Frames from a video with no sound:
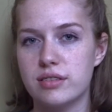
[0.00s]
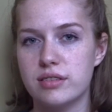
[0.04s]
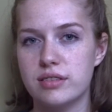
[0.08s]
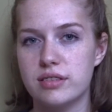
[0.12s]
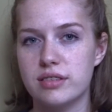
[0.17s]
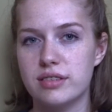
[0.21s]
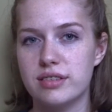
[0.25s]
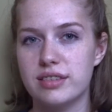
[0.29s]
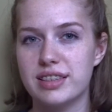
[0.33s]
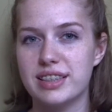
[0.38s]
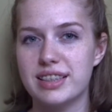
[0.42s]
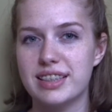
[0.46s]

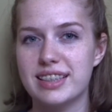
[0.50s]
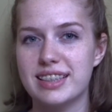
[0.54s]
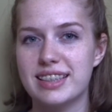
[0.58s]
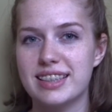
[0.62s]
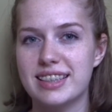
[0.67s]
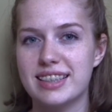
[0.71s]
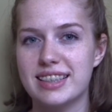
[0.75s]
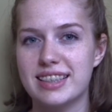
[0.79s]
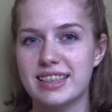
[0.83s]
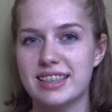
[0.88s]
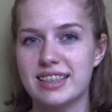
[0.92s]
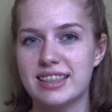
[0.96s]

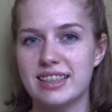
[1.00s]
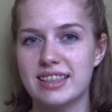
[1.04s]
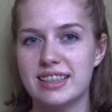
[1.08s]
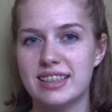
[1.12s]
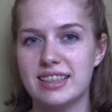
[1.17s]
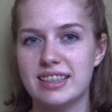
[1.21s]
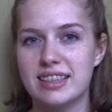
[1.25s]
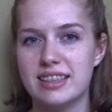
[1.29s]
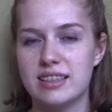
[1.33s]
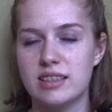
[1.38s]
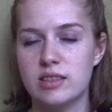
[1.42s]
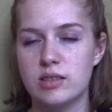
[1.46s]

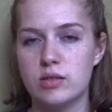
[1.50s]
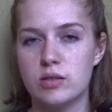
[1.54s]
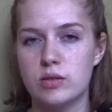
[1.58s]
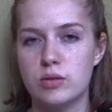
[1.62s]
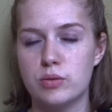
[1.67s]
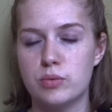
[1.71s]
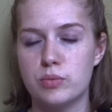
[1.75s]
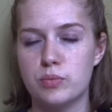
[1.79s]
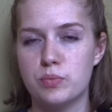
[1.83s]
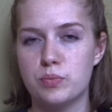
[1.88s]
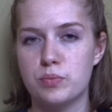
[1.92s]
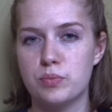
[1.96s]

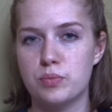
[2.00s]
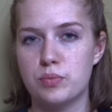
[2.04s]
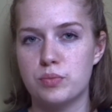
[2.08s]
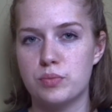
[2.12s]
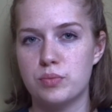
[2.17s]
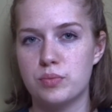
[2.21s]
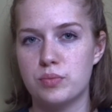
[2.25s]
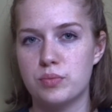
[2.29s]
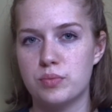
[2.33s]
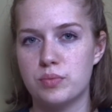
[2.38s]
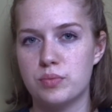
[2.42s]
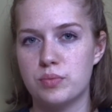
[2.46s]

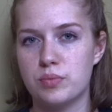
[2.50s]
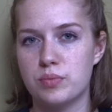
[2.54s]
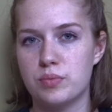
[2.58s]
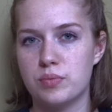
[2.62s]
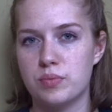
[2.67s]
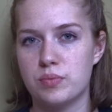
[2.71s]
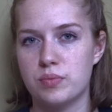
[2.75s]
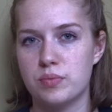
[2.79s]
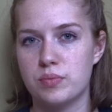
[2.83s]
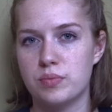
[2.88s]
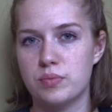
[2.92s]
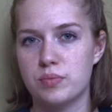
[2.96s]

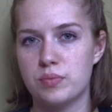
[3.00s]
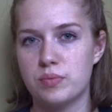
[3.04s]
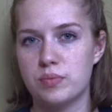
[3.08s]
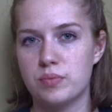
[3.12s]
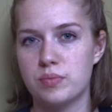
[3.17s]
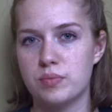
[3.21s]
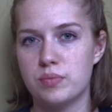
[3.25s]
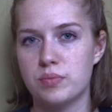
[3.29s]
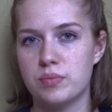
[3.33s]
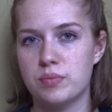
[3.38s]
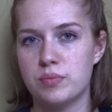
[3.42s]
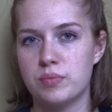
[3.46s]

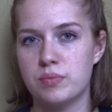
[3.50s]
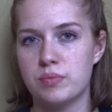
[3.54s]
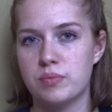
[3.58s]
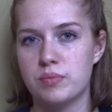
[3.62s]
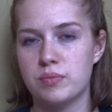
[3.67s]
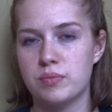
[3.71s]
No words are spoken by the person on screen.